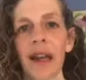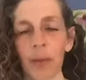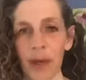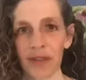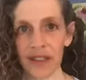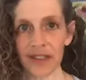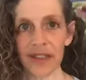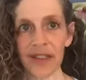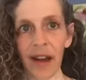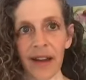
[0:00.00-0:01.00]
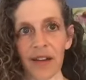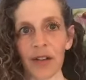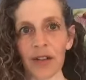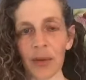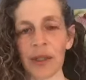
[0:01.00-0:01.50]
And we have a
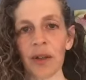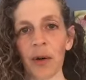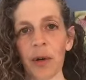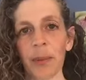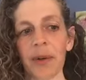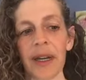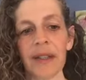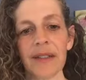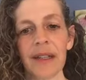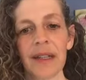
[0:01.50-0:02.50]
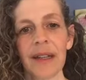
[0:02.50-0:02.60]
desire to incorporate